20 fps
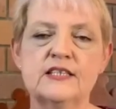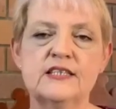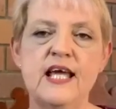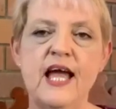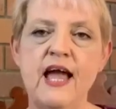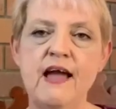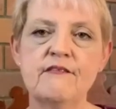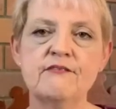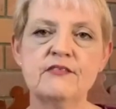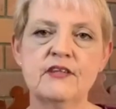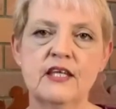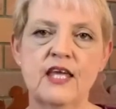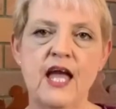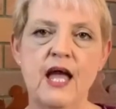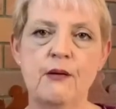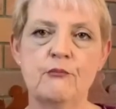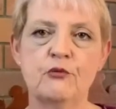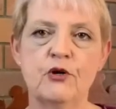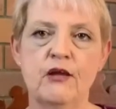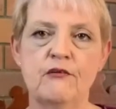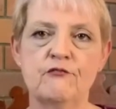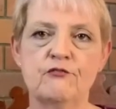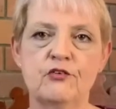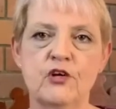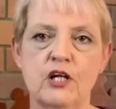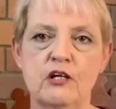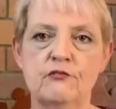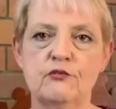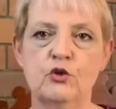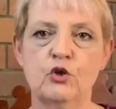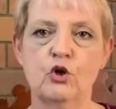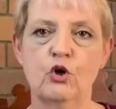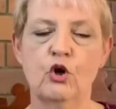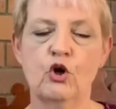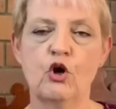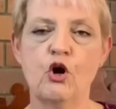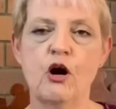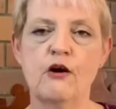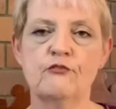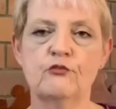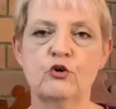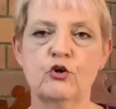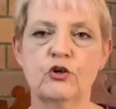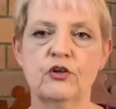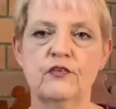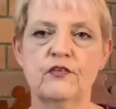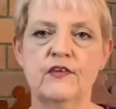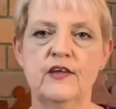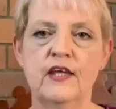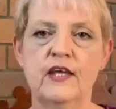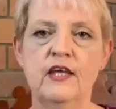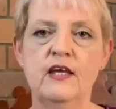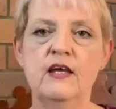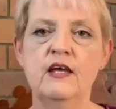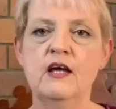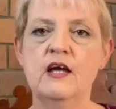have the camera in front of you like I've got it there.